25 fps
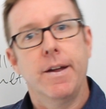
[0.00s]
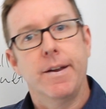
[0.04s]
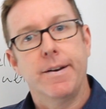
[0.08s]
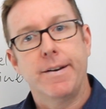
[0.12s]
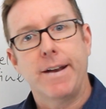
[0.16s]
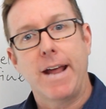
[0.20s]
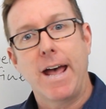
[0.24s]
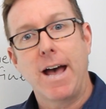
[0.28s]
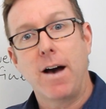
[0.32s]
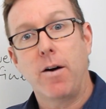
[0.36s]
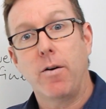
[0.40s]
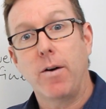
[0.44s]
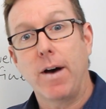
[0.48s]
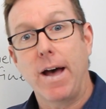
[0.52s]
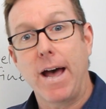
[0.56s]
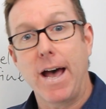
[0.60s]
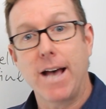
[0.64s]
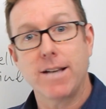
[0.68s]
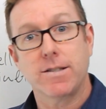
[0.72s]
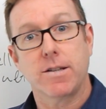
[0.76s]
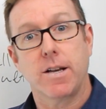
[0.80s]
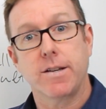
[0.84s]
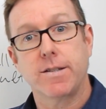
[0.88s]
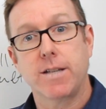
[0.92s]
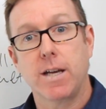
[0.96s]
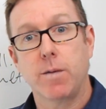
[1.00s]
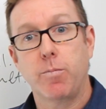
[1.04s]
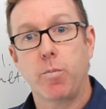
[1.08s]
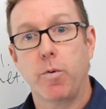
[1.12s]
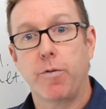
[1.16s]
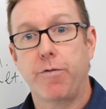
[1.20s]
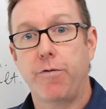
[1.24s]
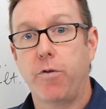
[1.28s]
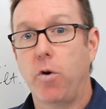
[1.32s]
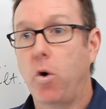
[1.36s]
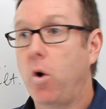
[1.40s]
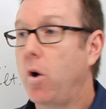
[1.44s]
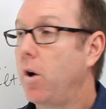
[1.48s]
Now, as I said
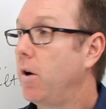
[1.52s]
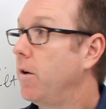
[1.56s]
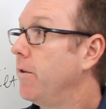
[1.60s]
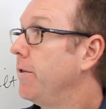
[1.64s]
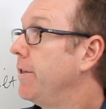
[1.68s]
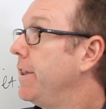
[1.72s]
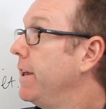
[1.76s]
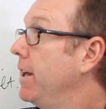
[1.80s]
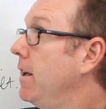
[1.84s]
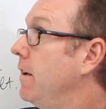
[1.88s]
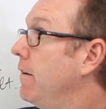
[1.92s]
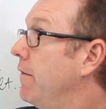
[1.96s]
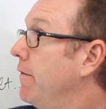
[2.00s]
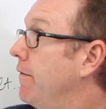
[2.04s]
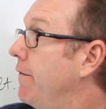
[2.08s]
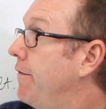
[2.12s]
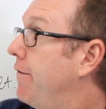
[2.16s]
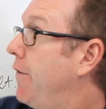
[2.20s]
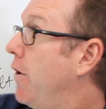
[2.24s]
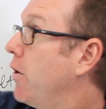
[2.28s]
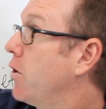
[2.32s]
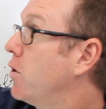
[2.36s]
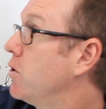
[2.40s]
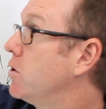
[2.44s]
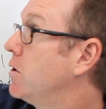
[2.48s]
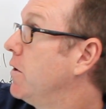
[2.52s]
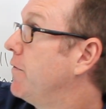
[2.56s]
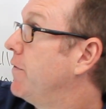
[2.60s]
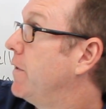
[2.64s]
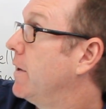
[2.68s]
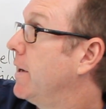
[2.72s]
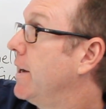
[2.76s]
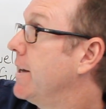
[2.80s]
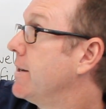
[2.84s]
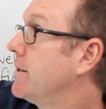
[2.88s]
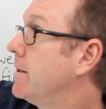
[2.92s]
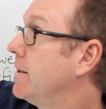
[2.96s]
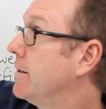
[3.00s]
before, the focus of the
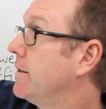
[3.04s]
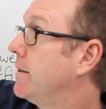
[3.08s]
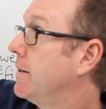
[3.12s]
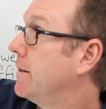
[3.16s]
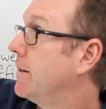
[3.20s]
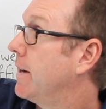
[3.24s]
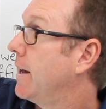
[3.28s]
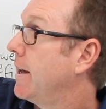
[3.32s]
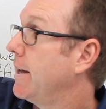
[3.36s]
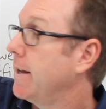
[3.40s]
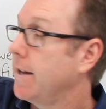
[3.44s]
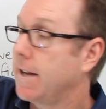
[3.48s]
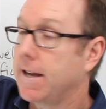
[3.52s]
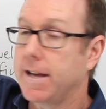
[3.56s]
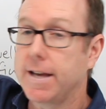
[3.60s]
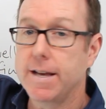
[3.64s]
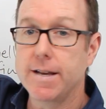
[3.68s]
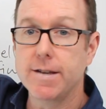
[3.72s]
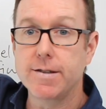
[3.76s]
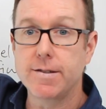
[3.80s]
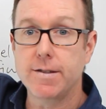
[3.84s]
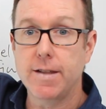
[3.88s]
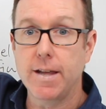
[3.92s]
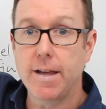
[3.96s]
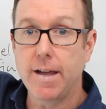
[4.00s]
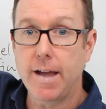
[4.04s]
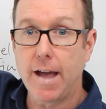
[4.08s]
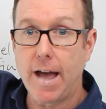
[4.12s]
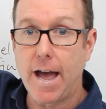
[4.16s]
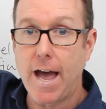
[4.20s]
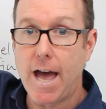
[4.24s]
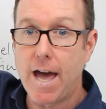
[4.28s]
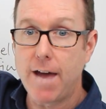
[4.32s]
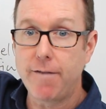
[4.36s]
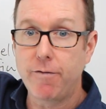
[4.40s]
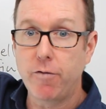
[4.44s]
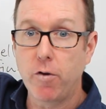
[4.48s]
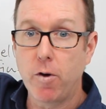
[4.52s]
lesson today is the
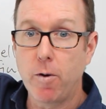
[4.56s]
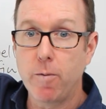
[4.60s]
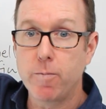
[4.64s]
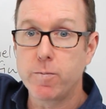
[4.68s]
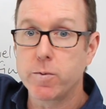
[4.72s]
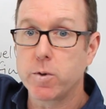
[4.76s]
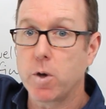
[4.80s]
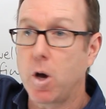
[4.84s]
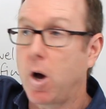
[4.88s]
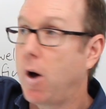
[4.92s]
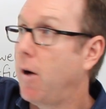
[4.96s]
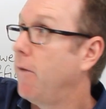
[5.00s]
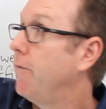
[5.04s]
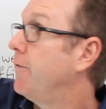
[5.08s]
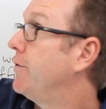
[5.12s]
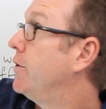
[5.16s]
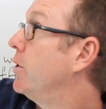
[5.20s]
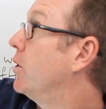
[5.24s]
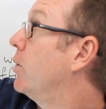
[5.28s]
adverbs of